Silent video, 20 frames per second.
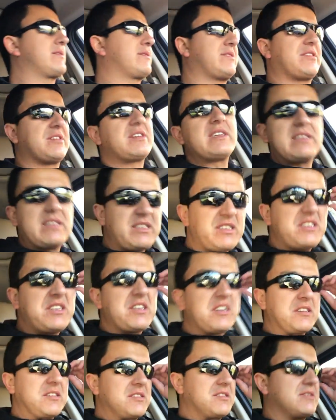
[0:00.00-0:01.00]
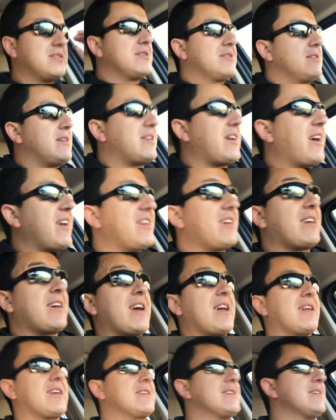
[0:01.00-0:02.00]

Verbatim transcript: three years and I didn't get it.